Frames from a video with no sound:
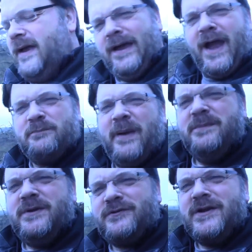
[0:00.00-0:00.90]
had
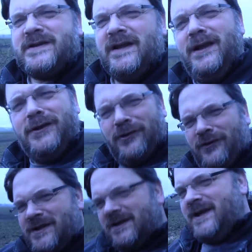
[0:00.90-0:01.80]
babies recently, and
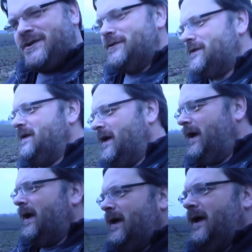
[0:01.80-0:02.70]
congratulations
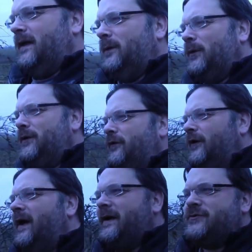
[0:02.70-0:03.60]
on the wonderful
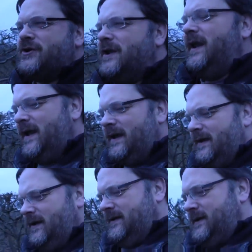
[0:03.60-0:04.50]
life journey
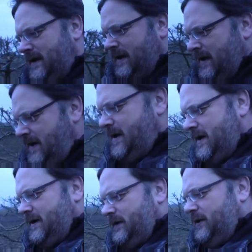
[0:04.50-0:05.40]

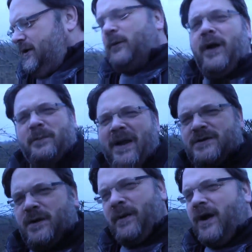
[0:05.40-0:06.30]
that you are about
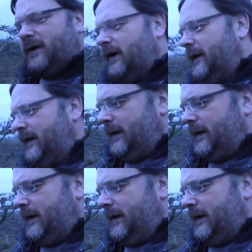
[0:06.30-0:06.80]
to embark on.